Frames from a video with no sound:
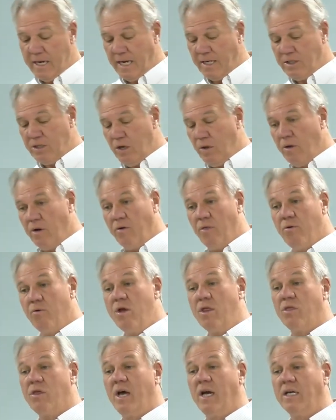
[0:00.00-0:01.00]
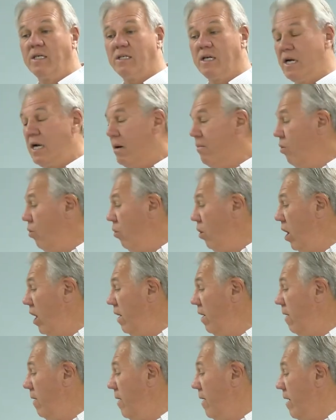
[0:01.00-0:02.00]
Okay, so there are three things. So, number
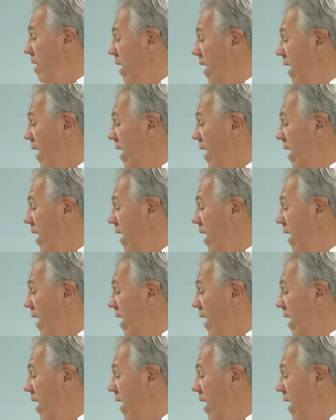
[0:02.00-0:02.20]
one,